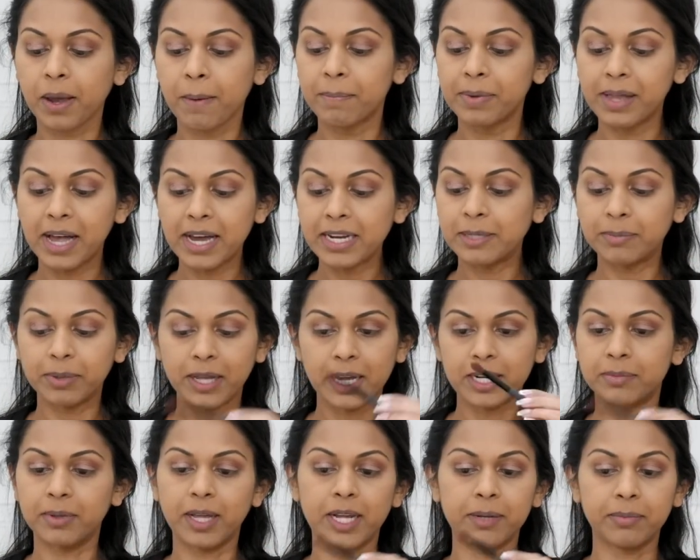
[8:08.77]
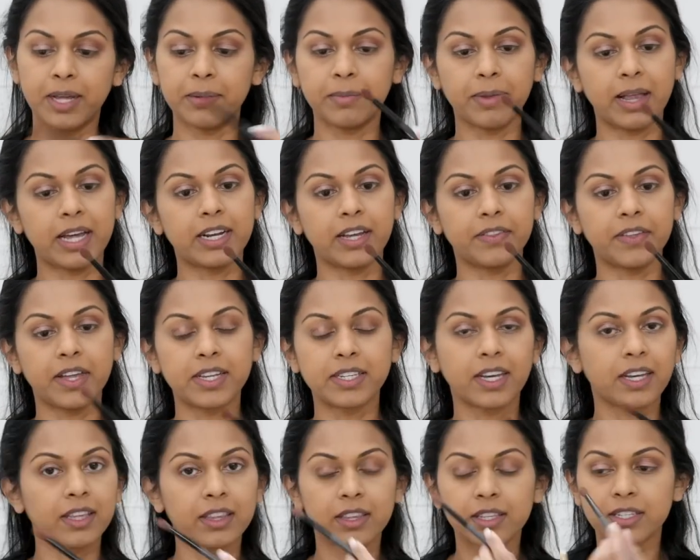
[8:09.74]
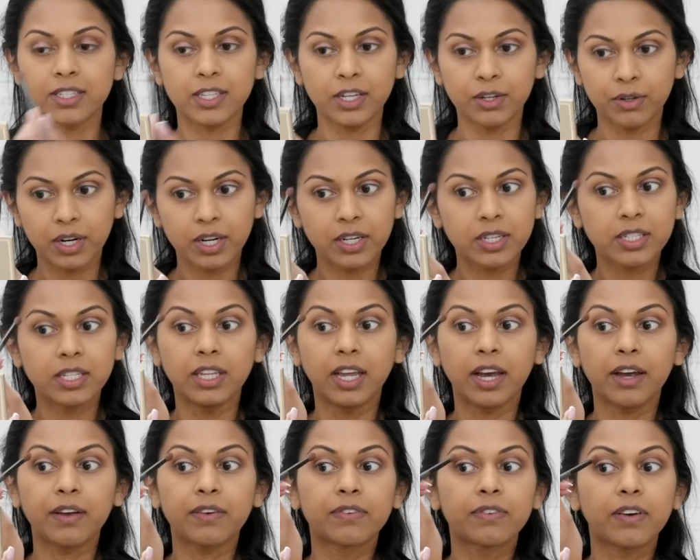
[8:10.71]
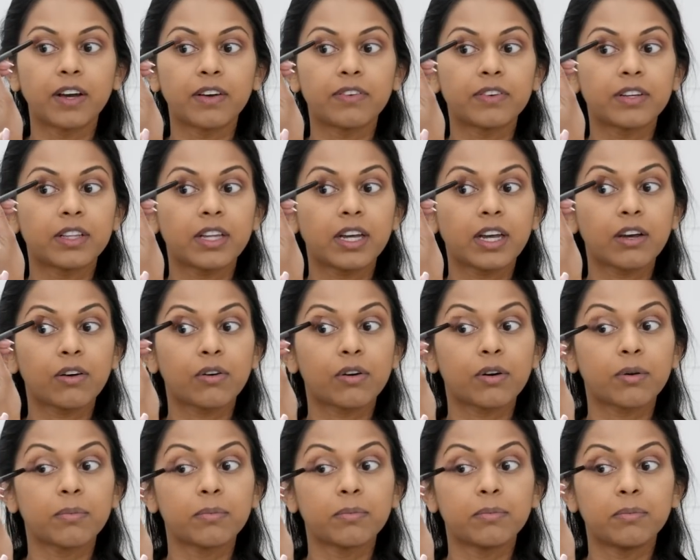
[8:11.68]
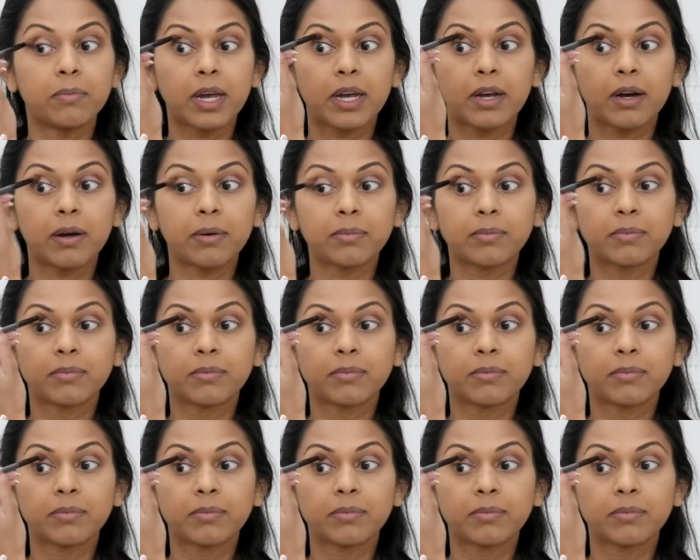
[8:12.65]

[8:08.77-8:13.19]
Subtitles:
blend, blend, blend, blend, blend, and that's like the secret to life, I feel like, or makeup.